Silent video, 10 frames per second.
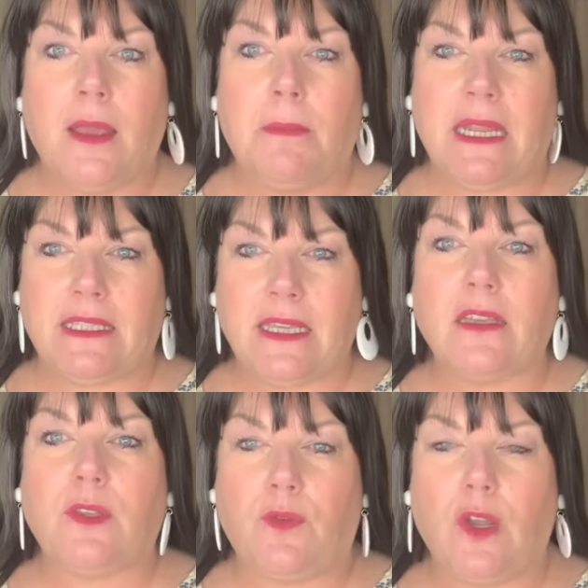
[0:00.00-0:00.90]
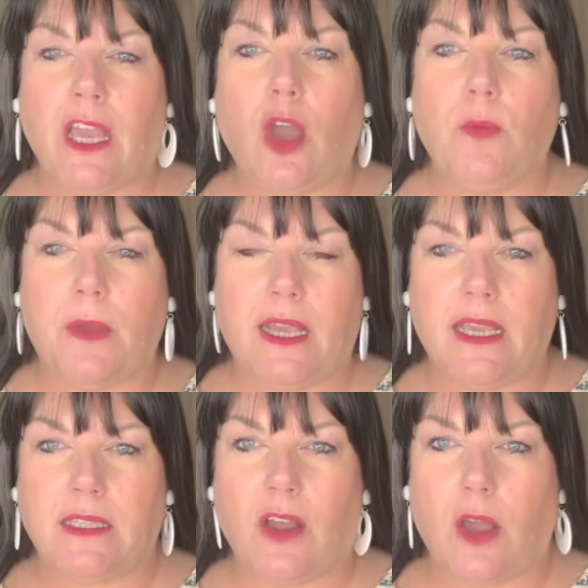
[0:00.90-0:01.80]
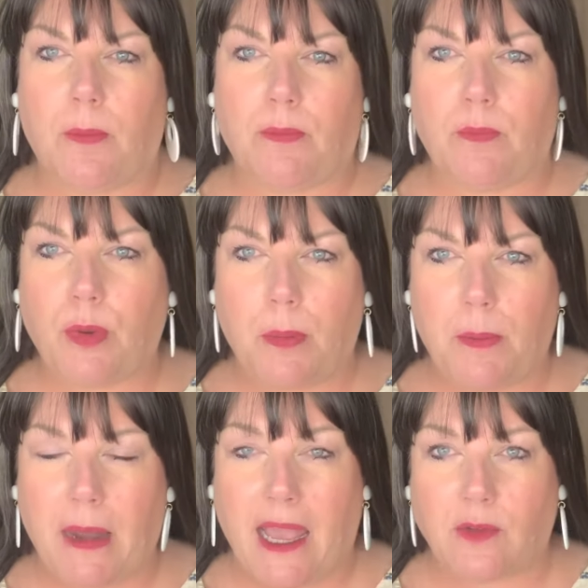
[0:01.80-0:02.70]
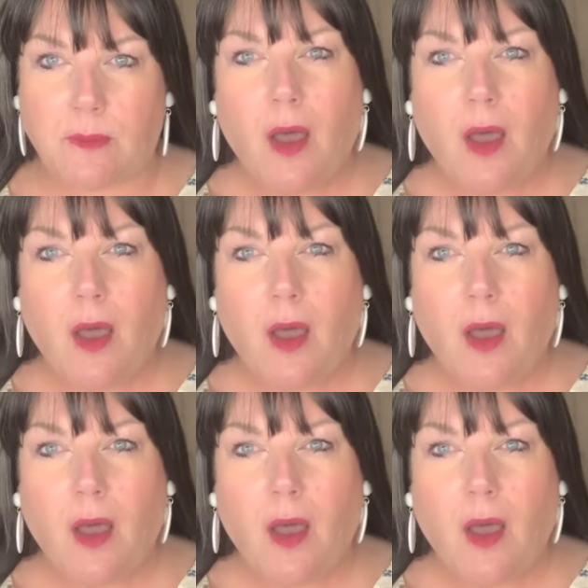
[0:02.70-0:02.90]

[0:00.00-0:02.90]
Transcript: But it does fully open, it is like a proper blouse,